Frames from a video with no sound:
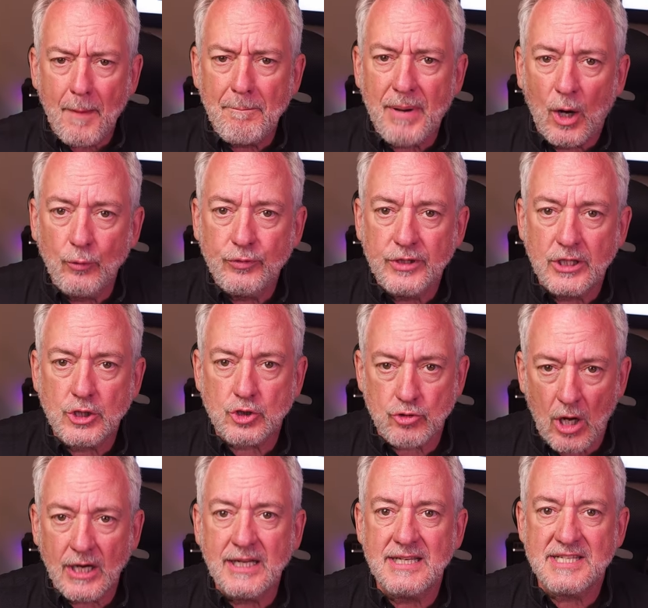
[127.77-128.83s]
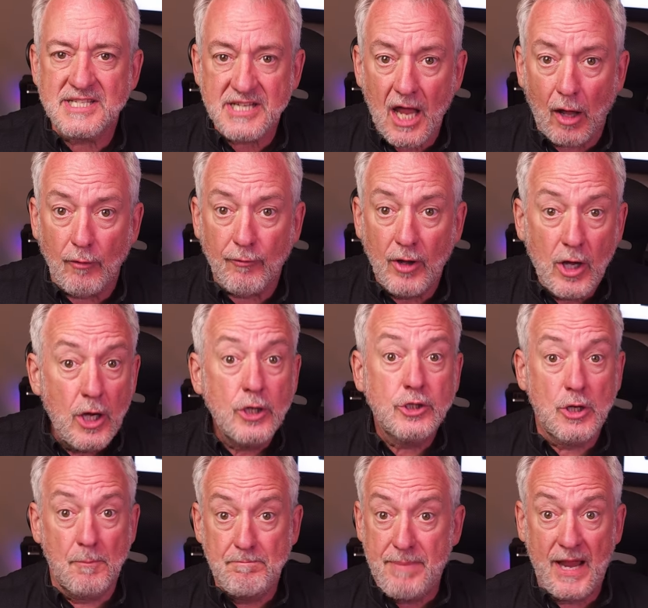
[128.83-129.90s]
about the truck itself
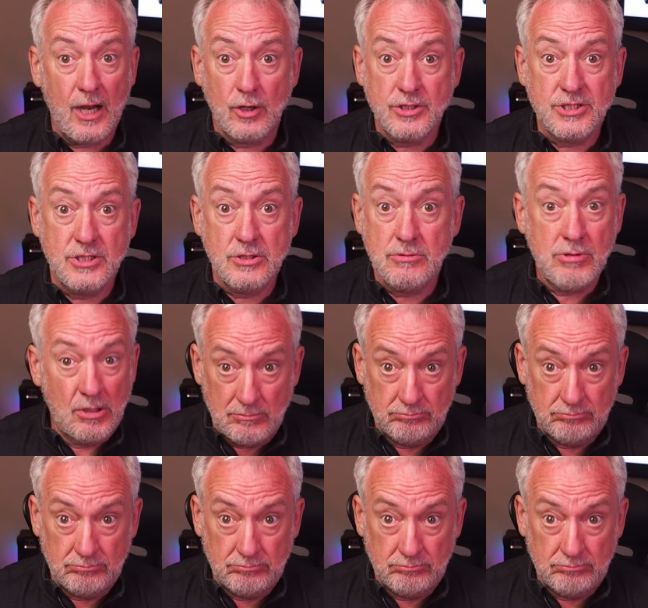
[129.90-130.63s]
compared to